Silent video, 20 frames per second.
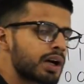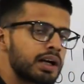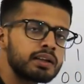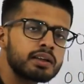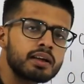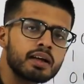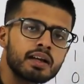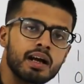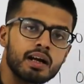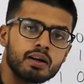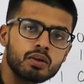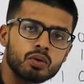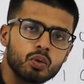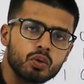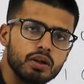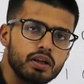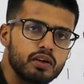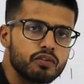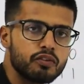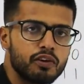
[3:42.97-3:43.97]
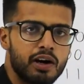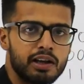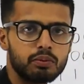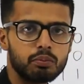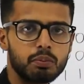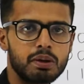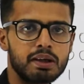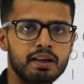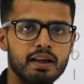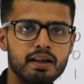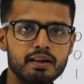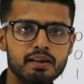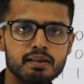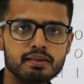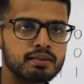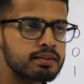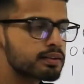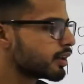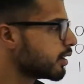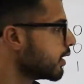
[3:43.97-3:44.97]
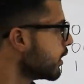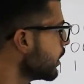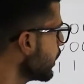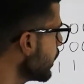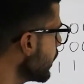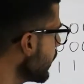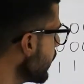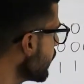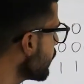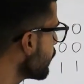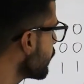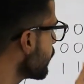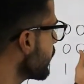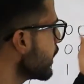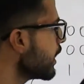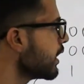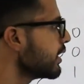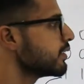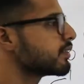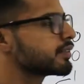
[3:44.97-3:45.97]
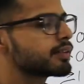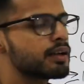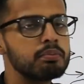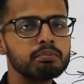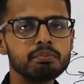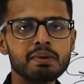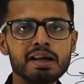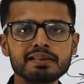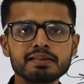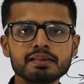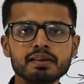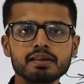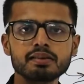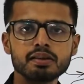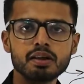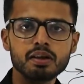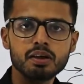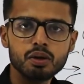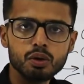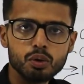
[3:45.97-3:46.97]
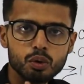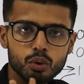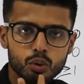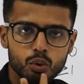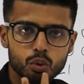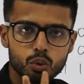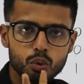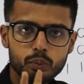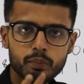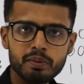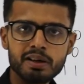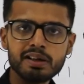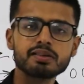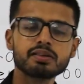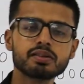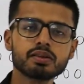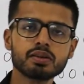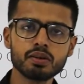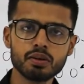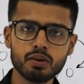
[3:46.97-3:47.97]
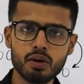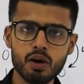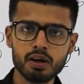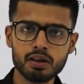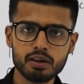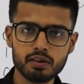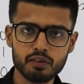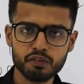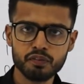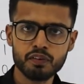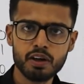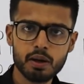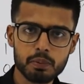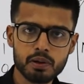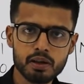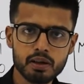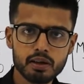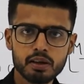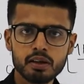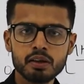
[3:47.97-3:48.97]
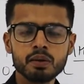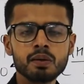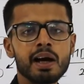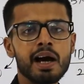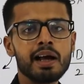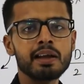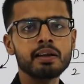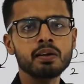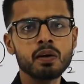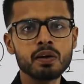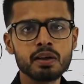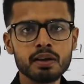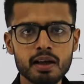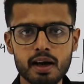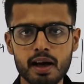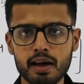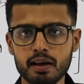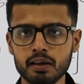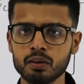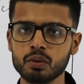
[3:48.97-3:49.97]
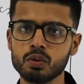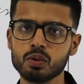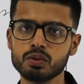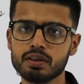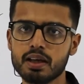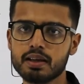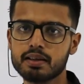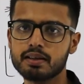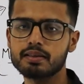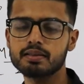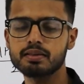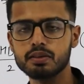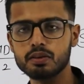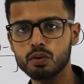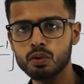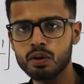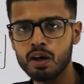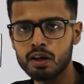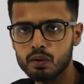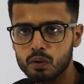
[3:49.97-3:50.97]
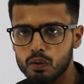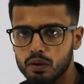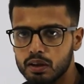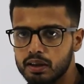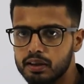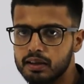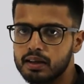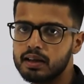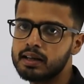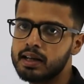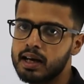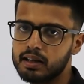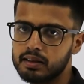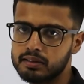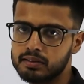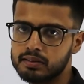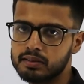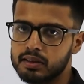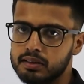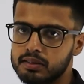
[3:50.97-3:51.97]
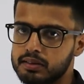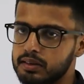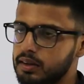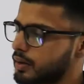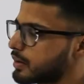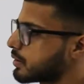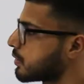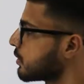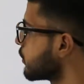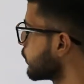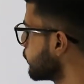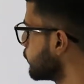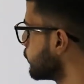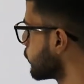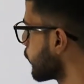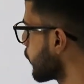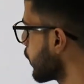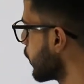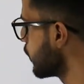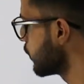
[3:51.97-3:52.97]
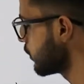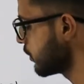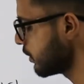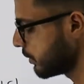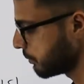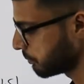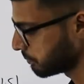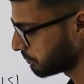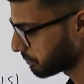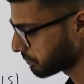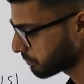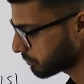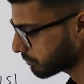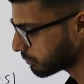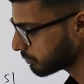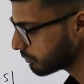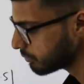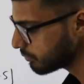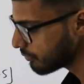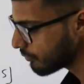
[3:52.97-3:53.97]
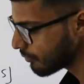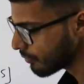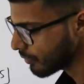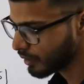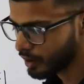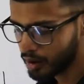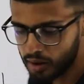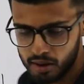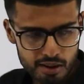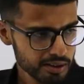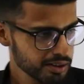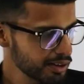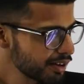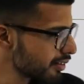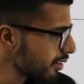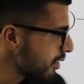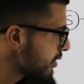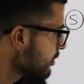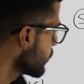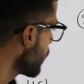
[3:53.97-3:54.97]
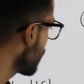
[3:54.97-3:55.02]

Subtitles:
can correct only 1 bit errors. If in some message 2 bits got flipped, you cannot correct those errors. You can only detect such errors. See, this is